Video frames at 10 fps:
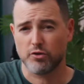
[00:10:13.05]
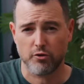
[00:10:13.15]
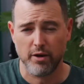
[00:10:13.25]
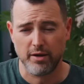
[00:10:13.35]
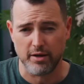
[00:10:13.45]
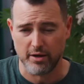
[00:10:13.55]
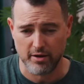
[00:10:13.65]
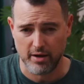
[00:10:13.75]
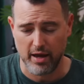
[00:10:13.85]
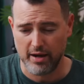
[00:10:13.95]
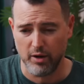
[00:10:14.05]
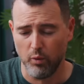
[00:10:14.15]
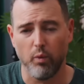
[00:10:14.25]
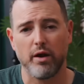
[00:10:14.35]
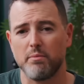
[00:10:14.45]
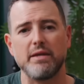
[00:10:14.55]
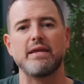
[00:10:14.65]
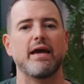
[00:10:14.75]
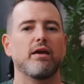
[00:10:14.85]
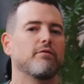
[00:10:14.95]
credit here, and I don't want to be
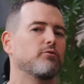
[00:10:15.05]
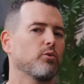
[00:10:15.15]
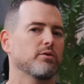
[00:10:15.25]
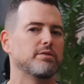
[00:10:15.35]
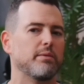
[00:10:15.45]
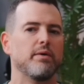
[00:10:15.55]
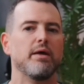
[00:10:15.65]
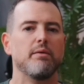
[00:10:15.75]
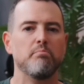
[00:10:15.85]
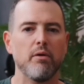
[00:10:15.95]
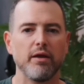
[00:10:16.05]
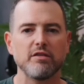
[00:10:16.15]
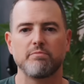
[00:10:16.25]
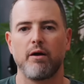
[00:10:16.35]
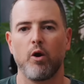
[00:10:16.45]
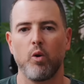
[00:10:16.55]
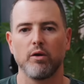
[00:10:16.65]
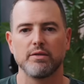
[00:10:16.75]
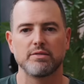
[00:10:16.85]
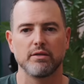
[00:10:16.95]
negative towards them. Millions of
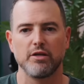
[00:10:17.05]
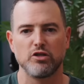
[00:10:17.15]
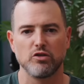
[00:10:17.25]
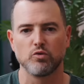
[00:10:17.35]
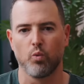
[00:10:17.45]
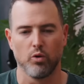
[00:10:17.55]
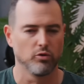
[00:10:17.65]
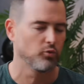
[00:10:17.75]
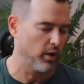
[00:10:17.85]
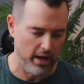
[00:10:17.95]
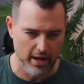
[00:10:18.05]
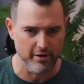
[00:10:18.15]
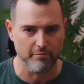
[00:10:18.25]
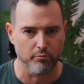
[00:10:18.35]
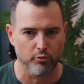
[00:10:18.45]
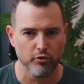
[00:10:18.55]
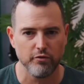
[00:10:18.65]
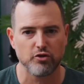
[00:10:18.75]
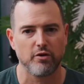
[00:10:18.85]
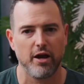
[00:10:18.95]
Powerwall installations worldwide, a
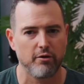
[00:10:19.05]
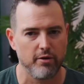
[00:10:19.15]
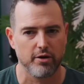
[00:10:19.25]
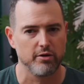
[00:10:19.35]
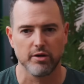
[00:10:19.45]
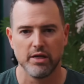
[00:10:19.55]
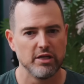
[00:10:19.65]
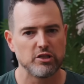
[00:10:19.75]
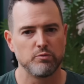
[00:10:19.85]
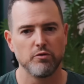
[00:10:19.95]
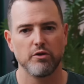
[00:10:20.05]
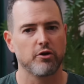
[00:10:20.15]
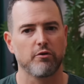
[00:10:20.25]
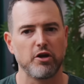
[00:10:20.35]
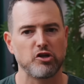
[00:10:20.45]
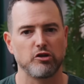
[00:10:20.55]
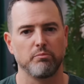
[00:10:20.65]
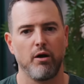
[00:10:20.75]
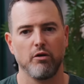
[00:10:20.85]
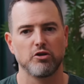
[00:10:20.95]
proven track record, smooth integration, a
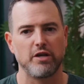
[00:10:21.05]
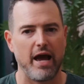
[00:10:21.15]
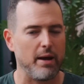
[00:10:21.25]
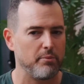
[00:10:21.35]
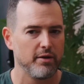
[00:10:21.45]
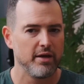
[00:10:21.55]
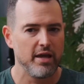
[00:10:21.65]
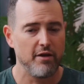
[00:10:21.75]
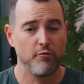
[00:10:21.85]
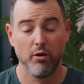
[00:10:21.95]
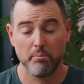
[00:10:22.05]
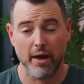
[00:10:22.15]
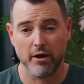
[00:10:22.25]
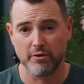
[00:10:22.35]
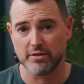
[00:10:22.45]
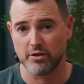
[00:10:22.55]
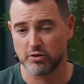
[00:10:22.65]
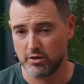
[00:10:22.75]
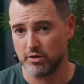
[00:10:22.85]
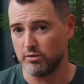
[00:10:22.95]
polished app. If you want batteries that are
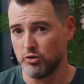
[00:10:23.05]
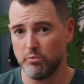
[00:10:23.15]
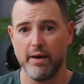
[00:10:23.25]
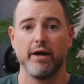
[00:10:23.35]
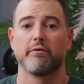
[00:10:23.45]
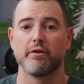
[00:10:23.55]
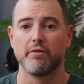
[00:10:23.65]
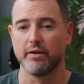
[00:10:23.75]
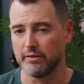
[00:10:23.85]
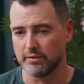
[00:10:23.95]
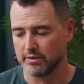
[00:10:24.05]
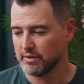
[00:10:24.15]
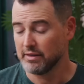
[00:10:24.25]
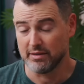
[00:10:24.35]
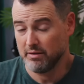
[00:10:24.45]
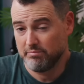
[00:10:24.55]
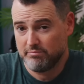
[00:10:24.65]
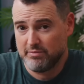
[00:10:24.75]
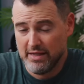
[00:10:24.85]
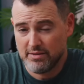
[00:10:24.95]
just going to do battery things, the
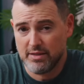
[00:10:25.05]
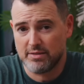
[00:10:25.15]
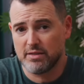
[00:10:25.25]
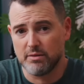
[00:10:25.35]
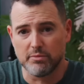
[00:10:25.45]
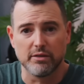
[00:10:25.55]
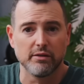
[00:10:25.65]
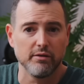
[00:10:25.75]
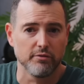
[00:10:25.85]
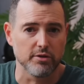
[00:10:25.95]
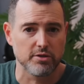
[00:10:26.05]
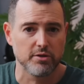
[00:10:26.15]
Tesla system delivers.